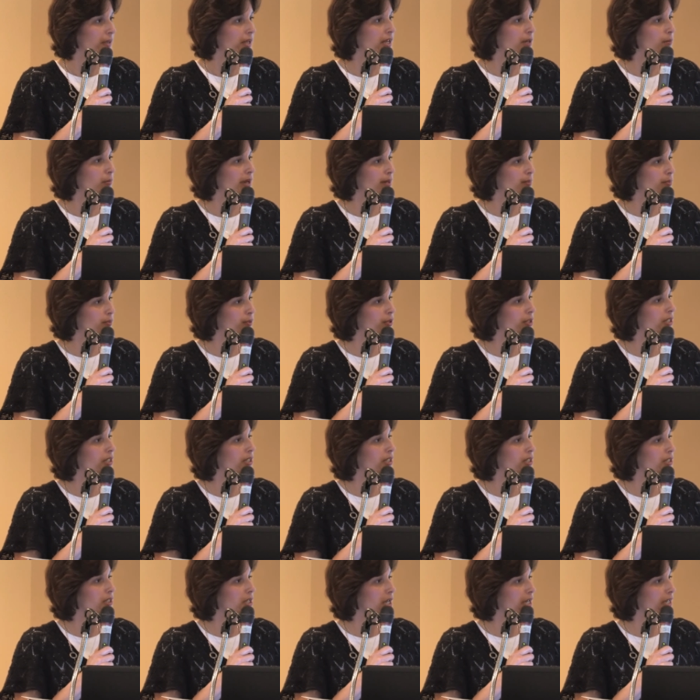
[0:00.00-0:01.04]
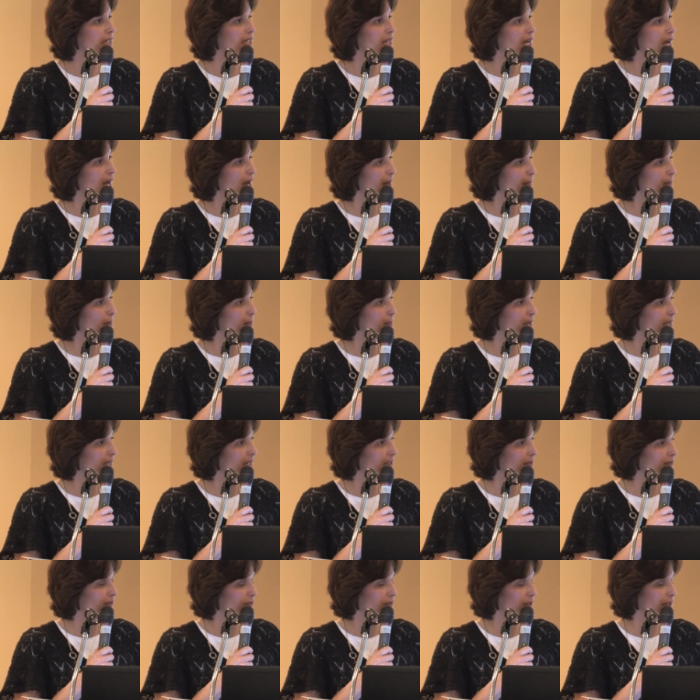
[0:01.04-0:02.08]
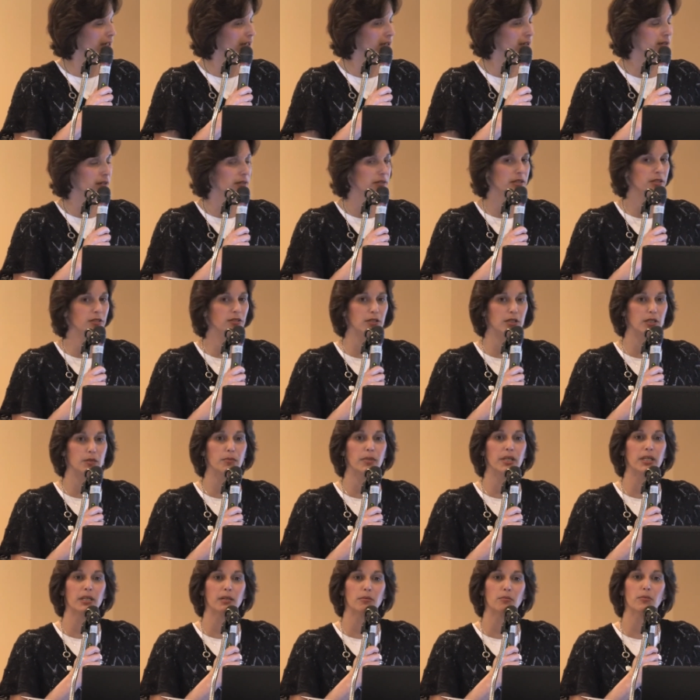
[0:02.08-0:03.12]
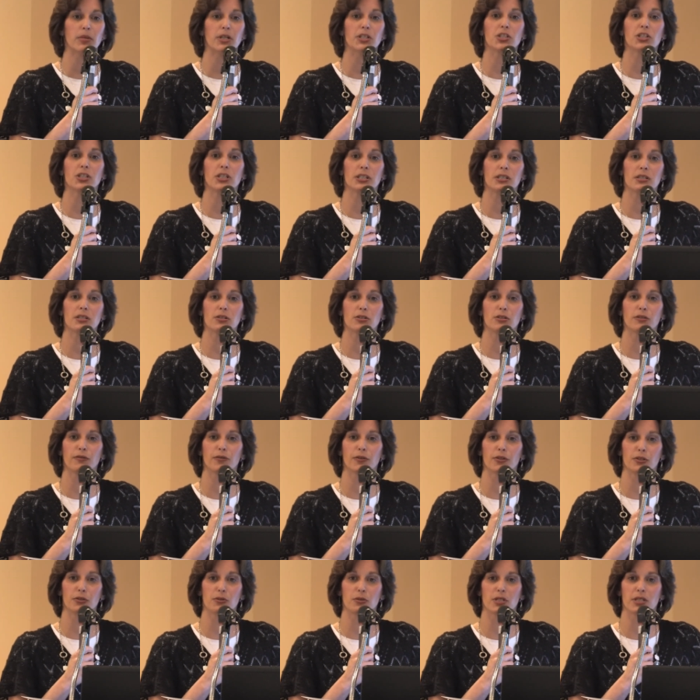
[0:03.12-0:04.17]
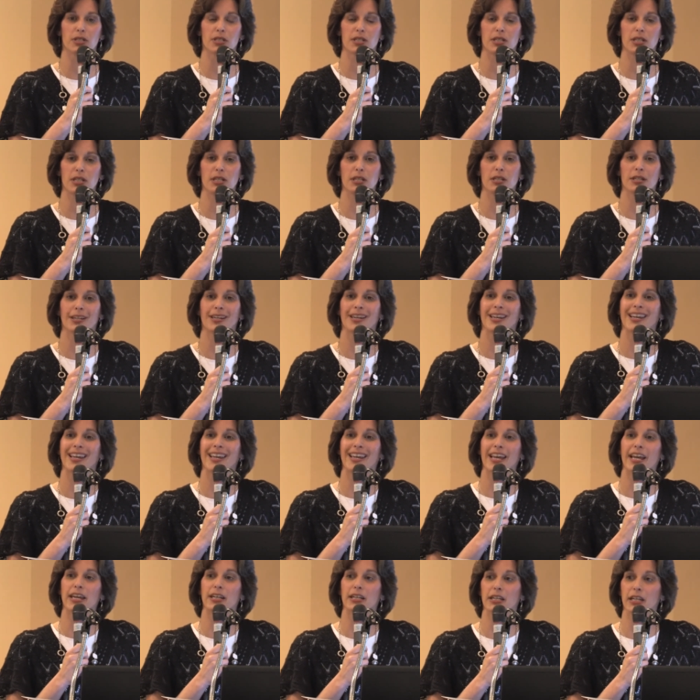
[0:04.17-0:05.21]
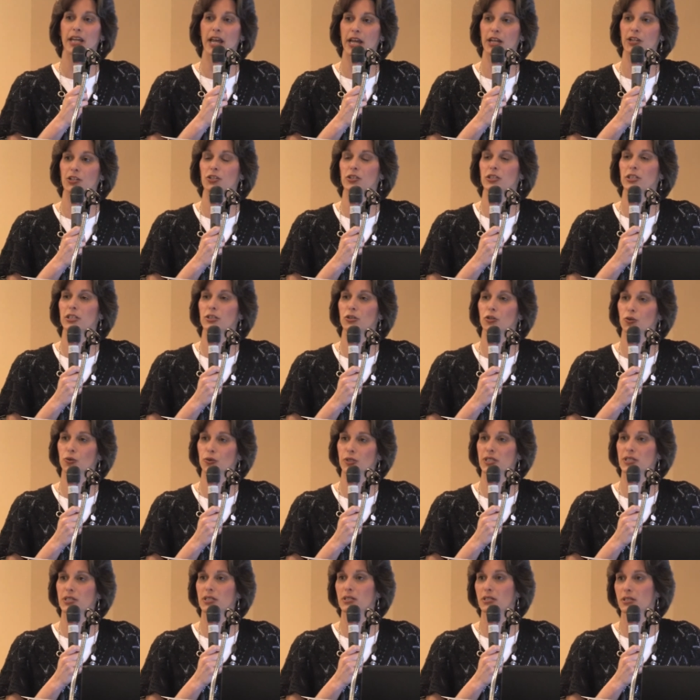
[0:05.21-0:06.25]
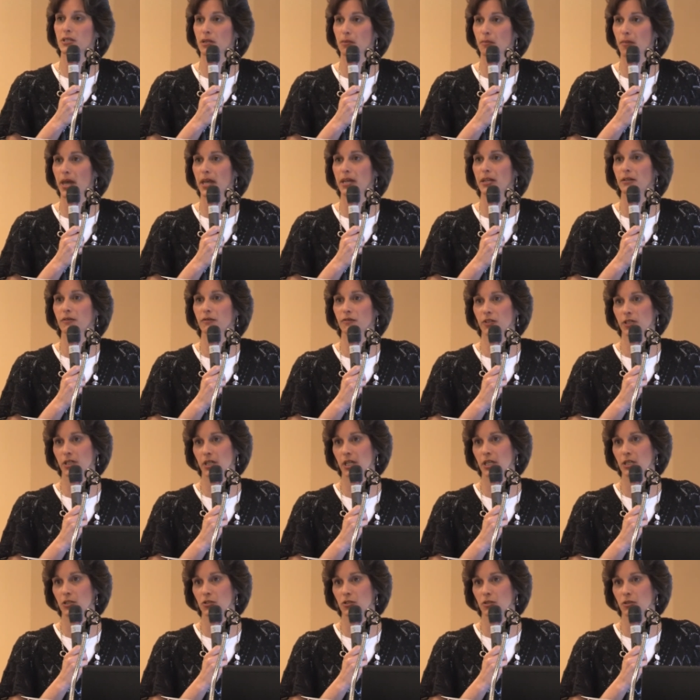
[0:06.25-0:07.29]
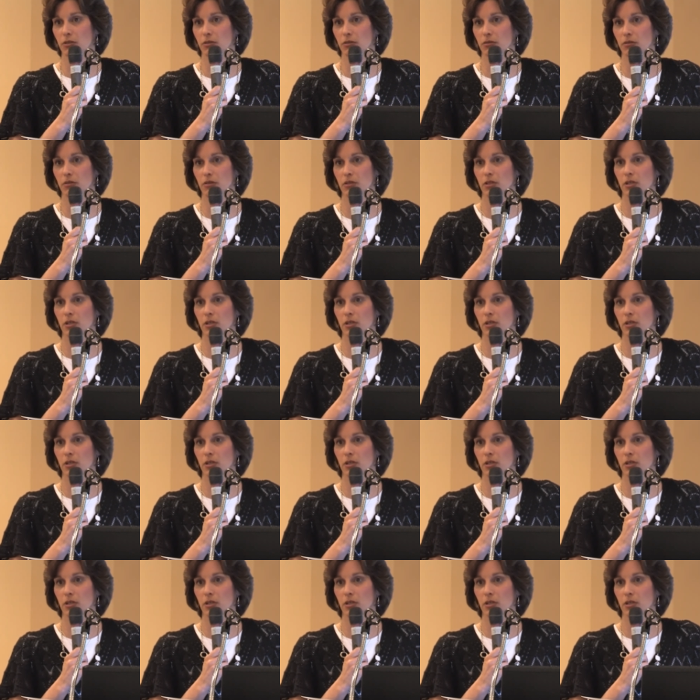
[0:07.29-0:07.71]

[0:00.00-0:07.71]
And by putting a light on the magnifier, it's going to make it much easier for you to see, and it actually increases the magnification.